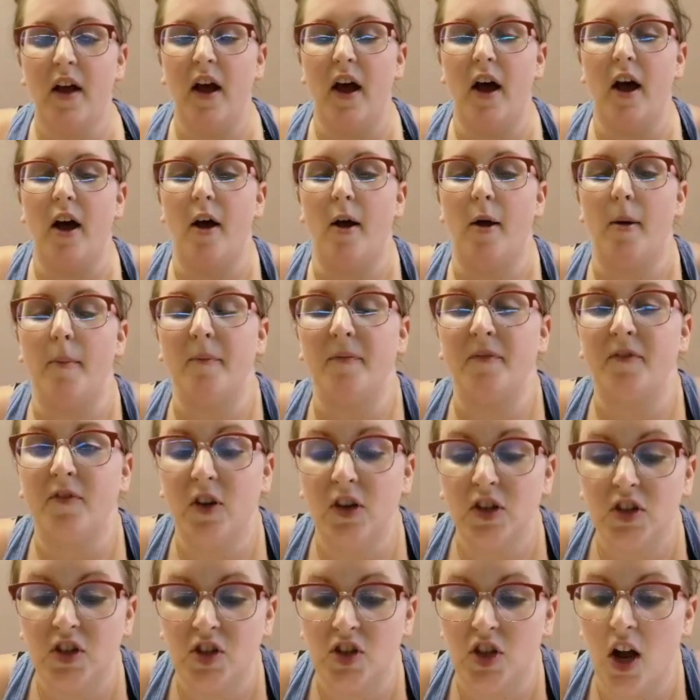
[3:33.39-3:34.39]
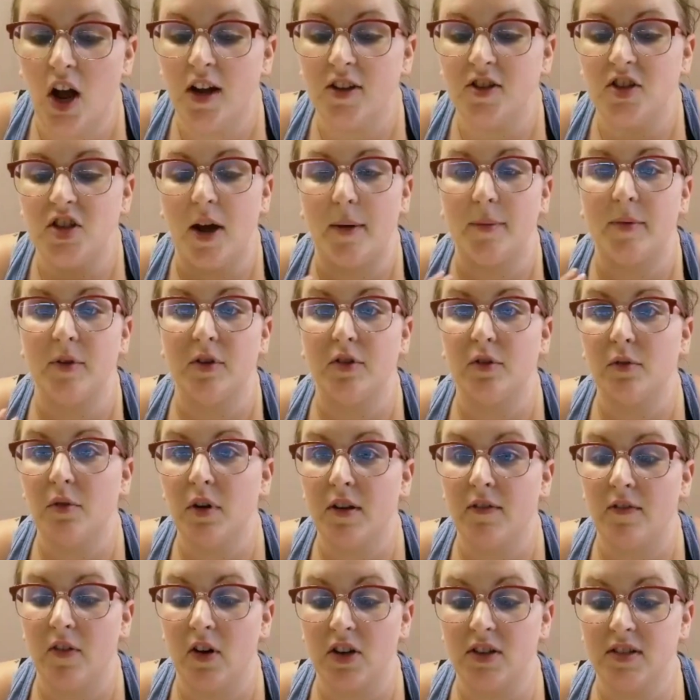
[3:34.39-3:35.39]
1 John chapter
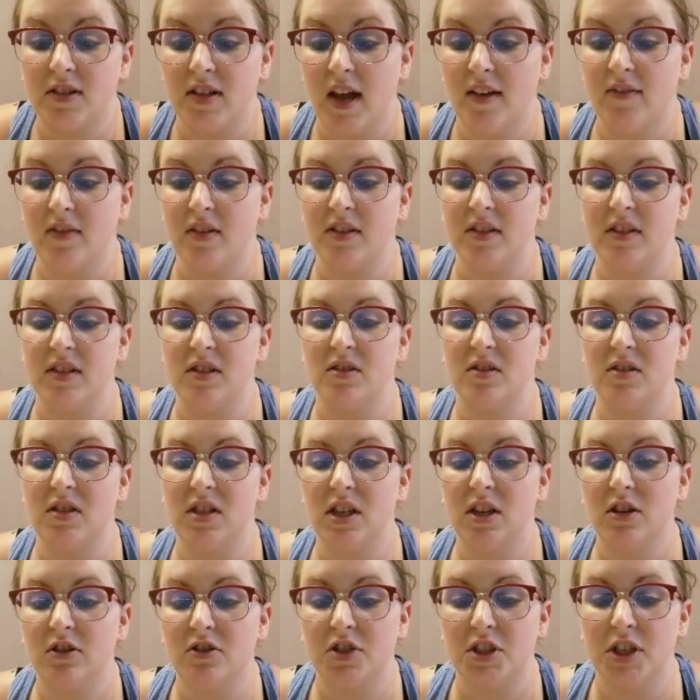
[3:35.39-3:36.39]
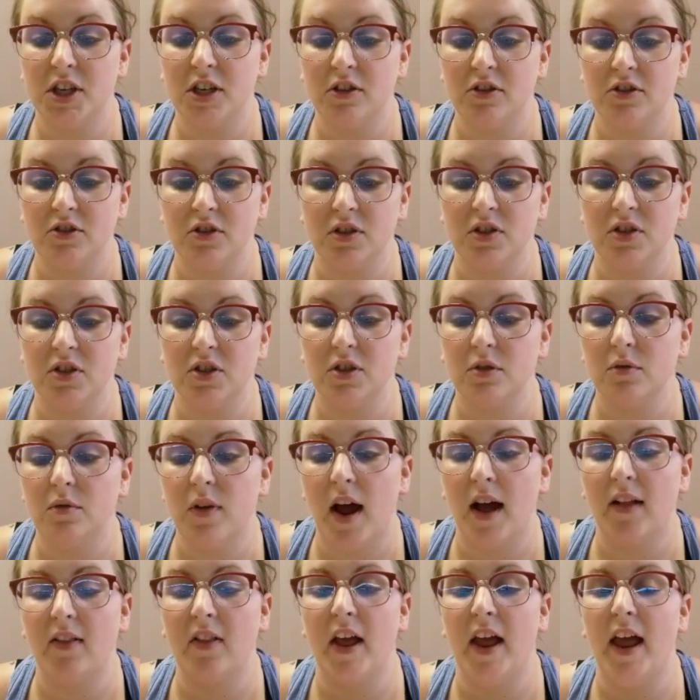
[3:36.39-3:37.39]
3 verse 7 says, dear children, do
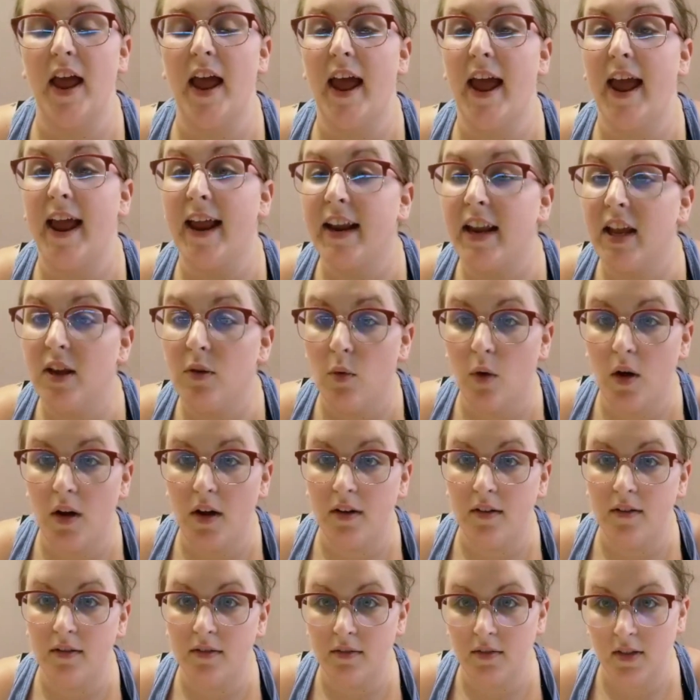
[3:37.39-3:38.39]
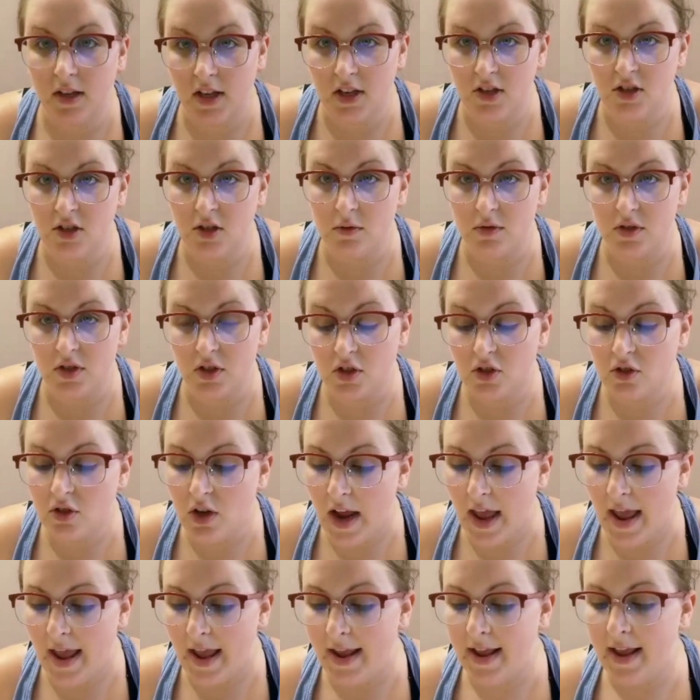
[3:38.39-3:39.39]
not let anyone lead you
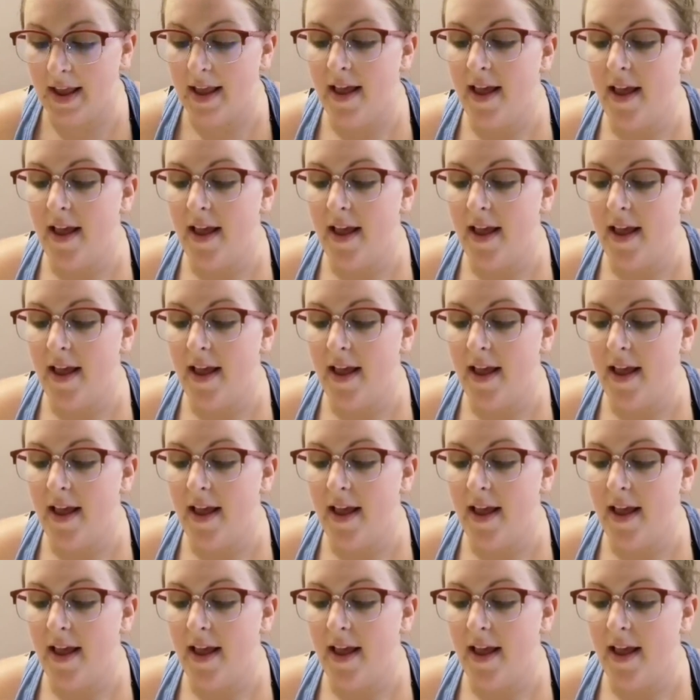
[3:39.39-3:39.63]
astray.